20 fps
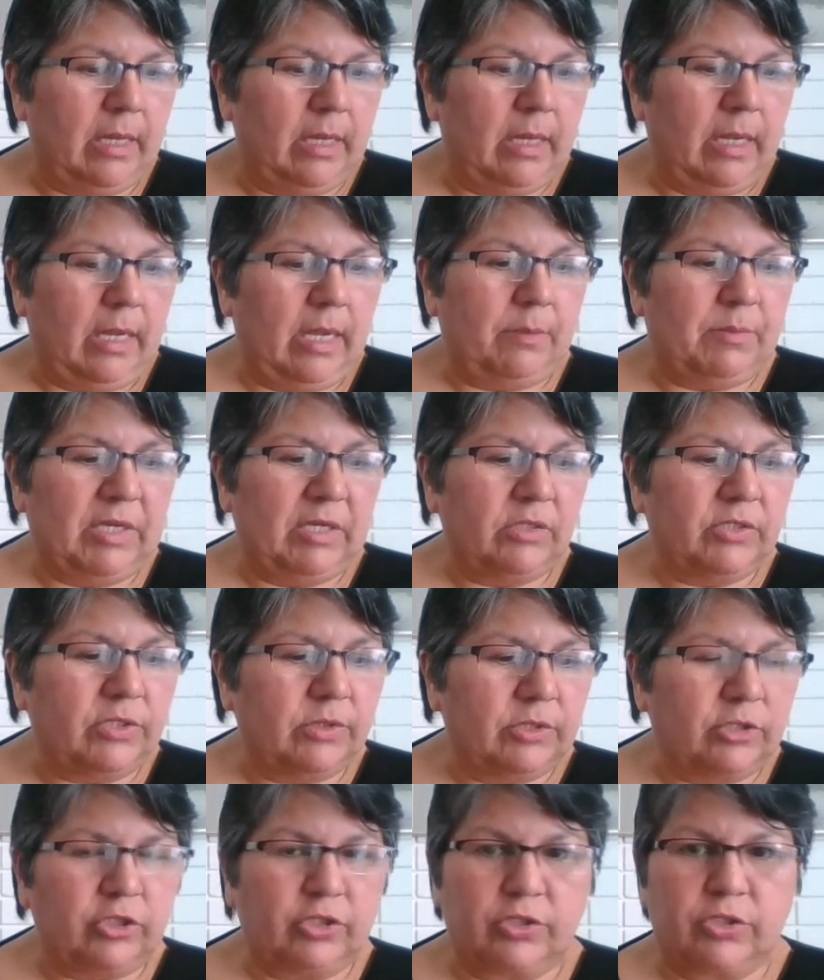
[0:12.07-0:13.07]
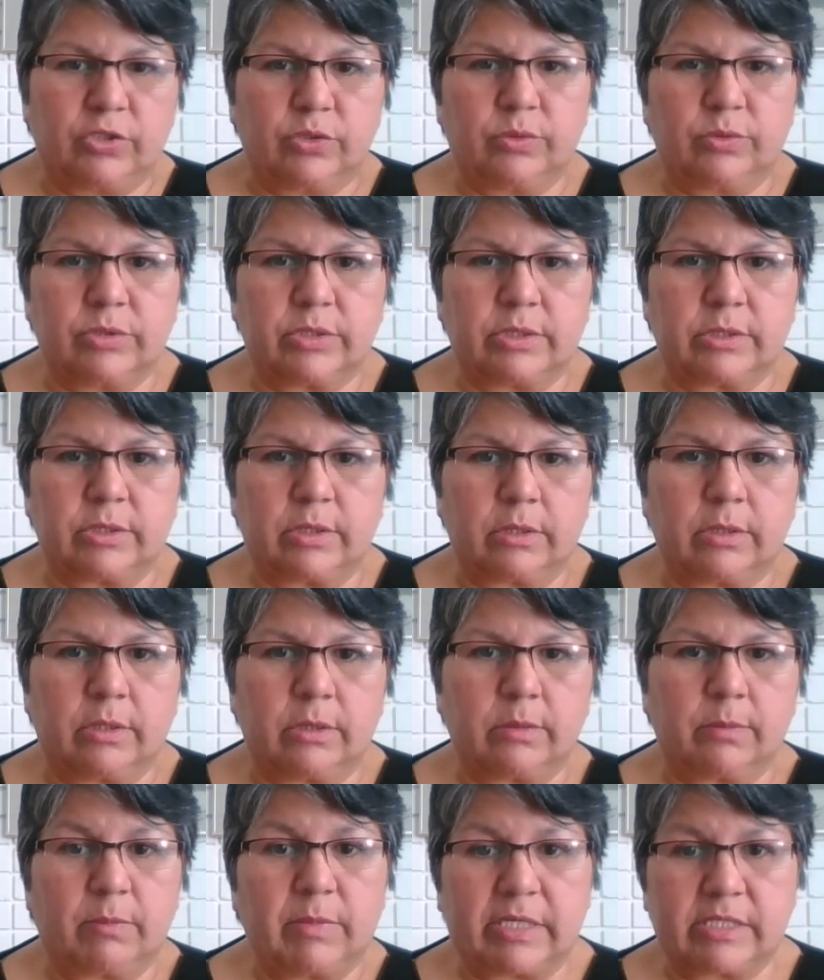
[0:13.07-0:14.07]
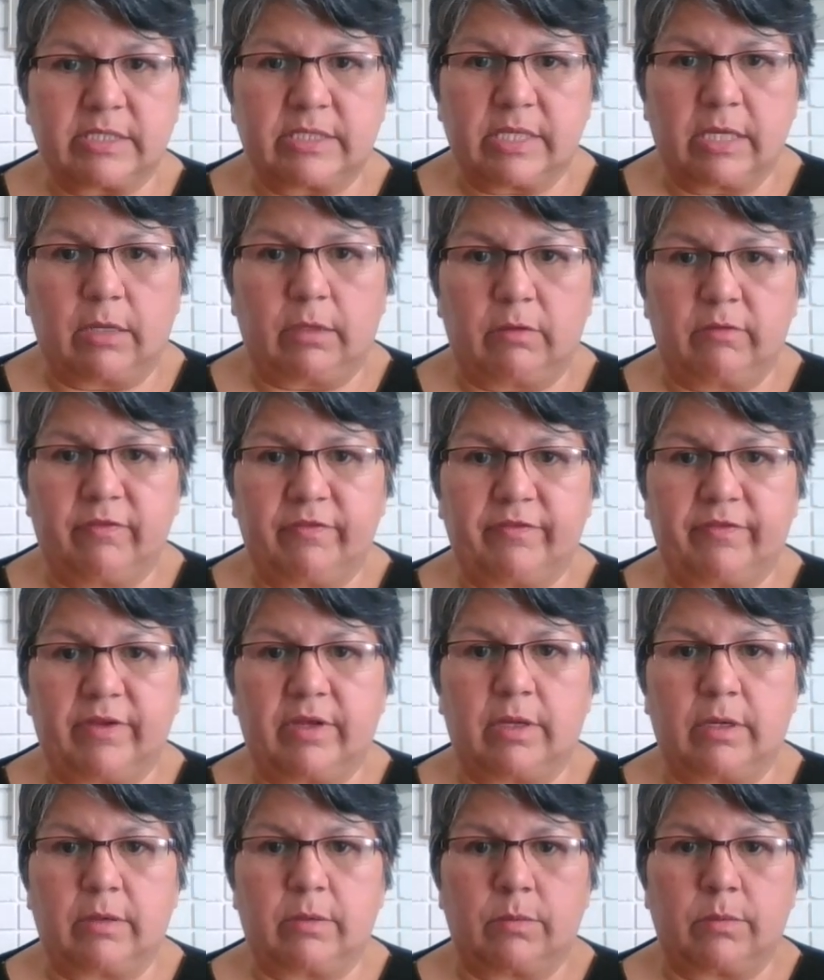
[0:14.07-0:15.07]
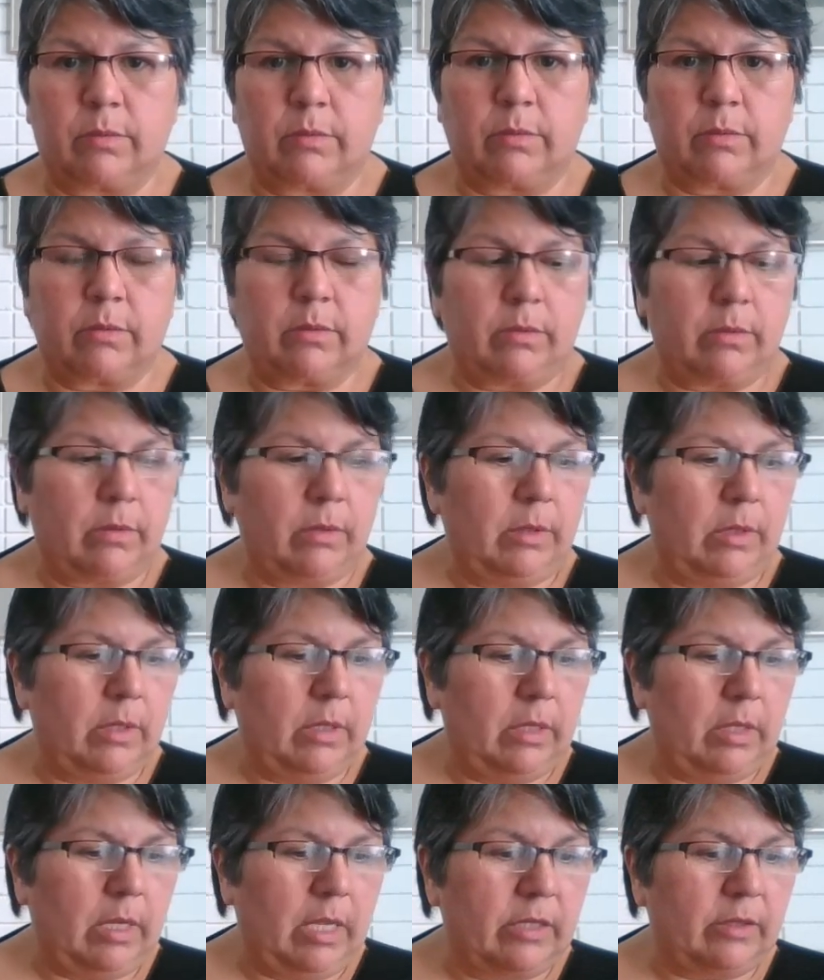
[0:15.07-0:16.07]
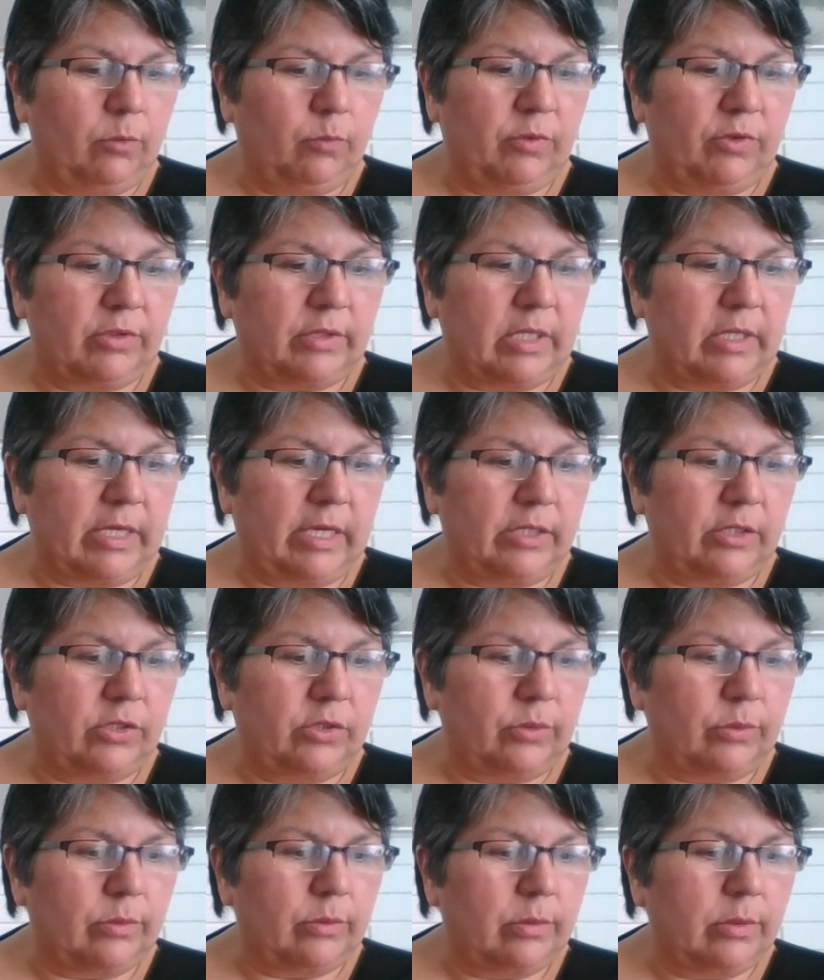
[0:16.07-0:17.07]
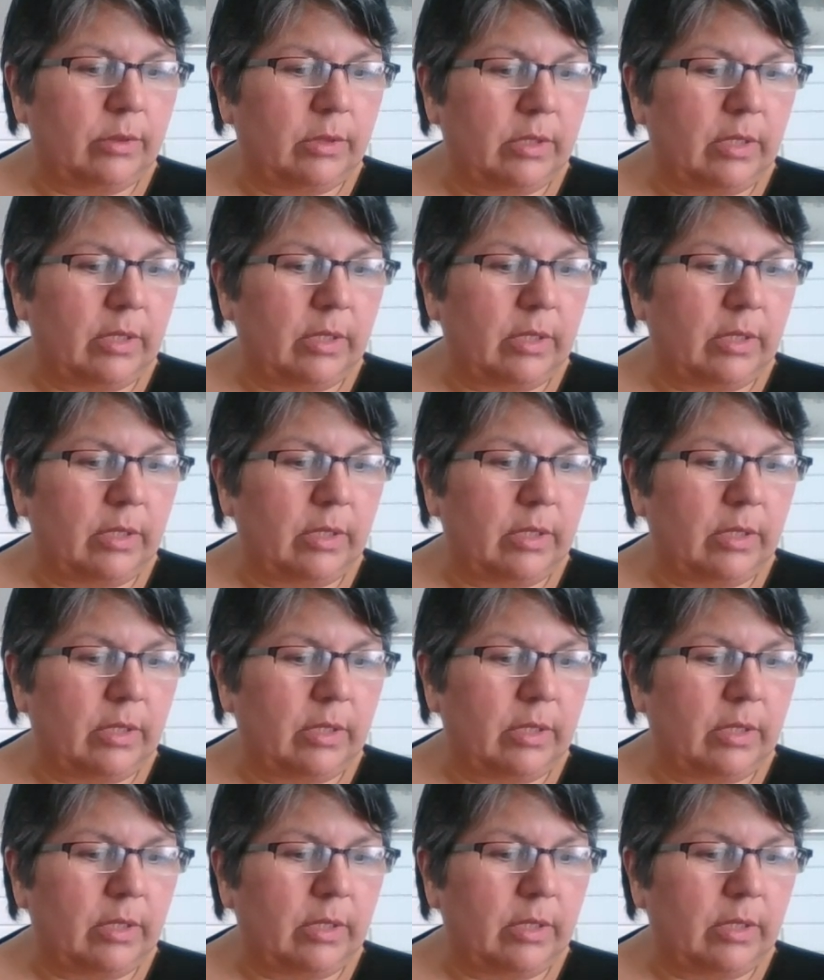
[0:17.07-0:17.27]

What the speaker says: I'm here to introduce myself and the work that I do.